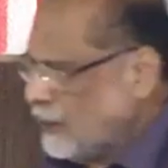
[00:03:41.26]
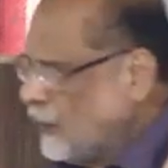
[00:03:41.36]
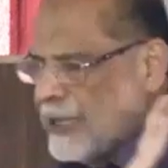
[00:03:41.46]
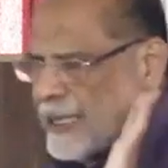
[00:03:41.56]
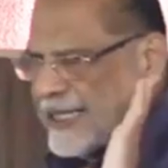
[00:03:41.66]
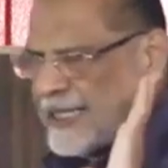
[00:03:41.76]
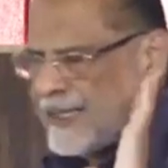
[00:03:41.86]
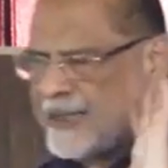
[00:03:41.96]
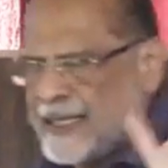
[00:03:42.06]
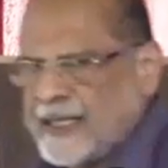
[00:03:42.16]
Don't
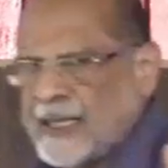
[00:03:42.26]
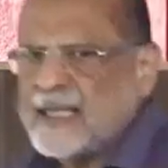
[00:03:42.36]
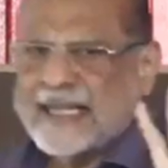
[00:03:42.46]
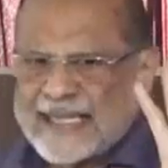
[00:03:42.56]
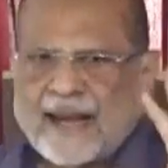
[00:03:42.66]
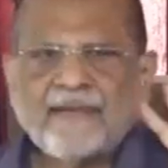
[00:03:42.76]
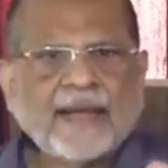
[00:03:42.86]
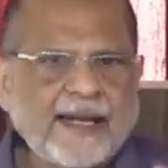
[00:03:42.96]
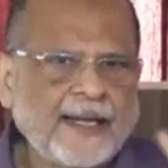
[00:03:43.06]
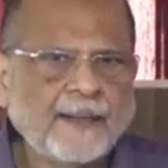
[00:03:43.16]
understand the details, just have an
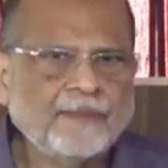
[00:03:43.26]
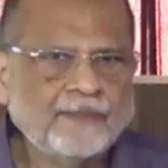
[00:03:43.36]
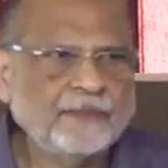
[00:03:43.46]
idea.